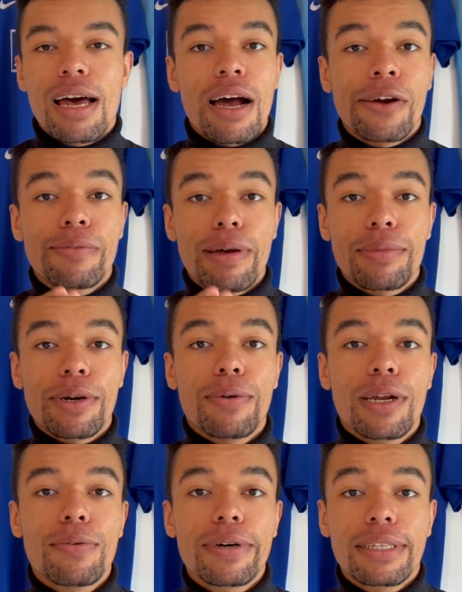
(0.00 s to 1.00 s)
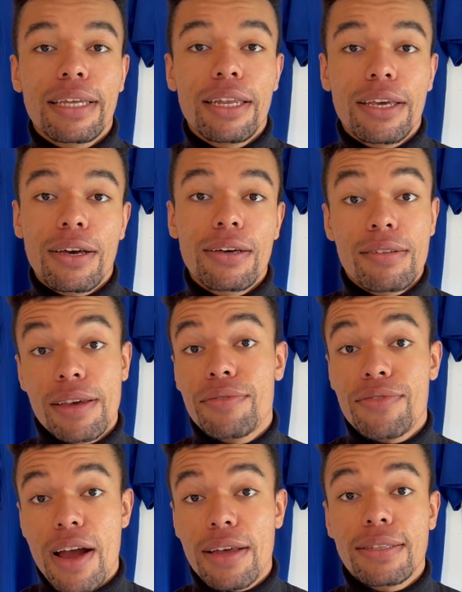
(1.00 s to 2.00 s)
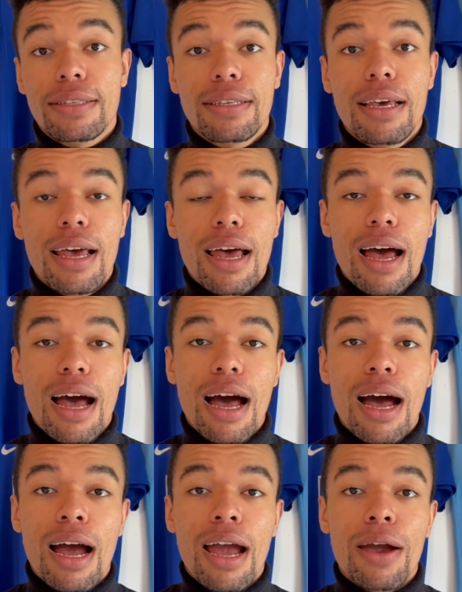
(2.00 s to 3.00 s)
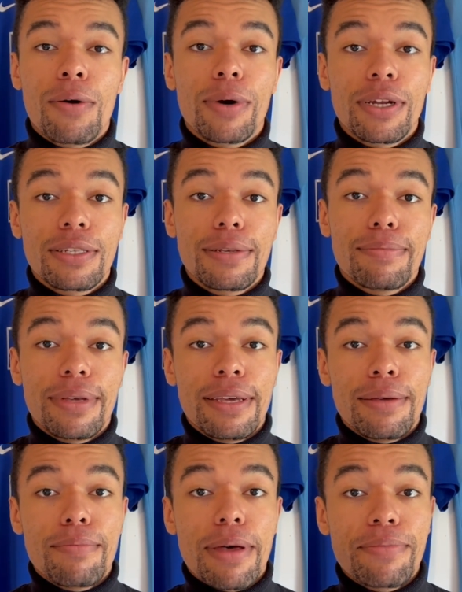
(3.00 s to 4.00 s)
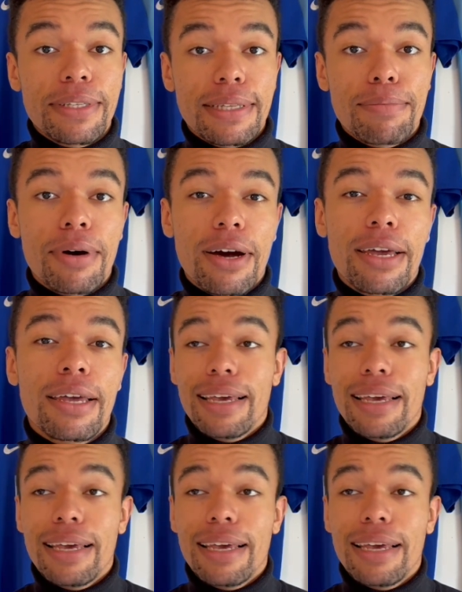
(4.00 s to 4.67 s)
I remember when I was in Lyon in France, I wanted to meet Memphis Depay.